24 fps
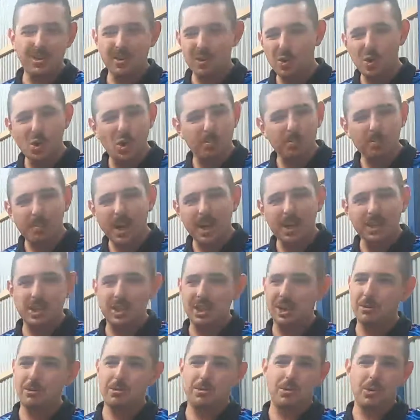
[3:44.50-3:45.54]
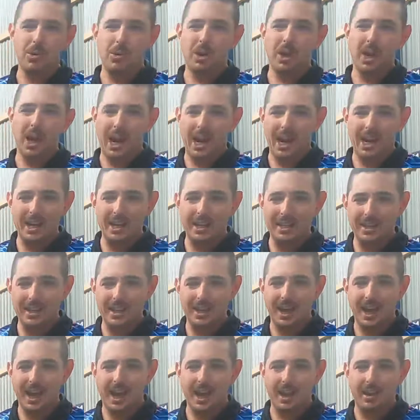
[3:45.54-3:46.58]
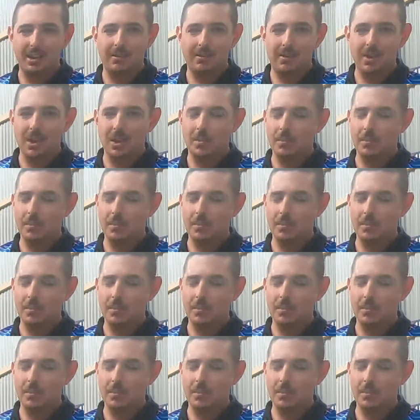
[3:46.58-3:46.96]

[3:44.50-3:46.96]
not much, if not anything, out of it.